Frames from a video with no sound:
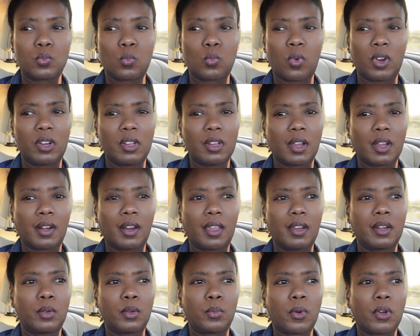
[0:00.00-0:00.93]
One young
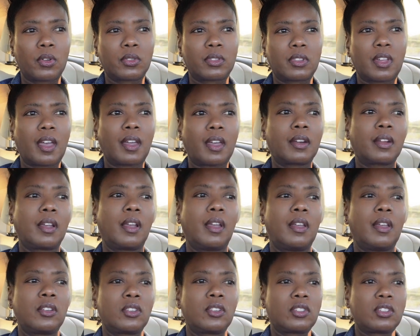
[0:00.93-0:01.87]
lady wrote that
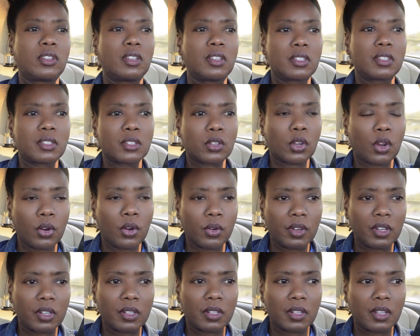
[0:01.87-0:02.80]
she is
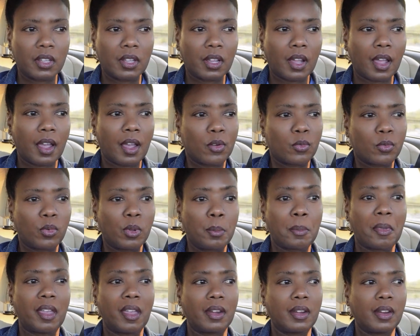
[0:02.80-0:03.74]
currently
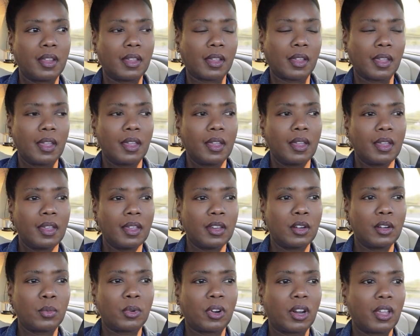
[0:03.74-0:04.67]
remaining in
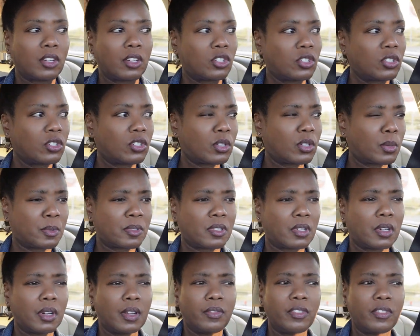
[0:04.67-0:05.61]
a relationship as
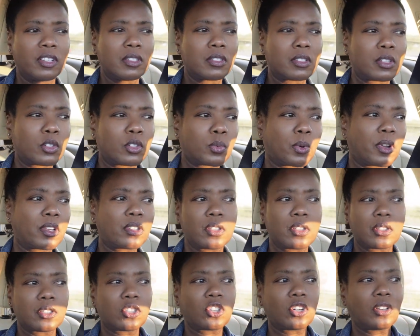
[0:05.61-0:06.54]
a live-in
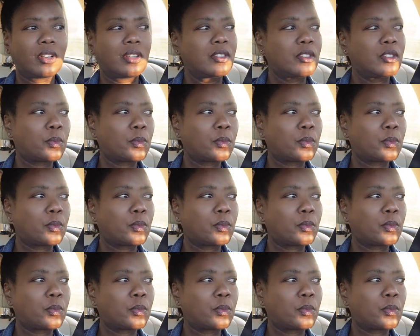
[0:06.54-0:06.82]
situation. She didn't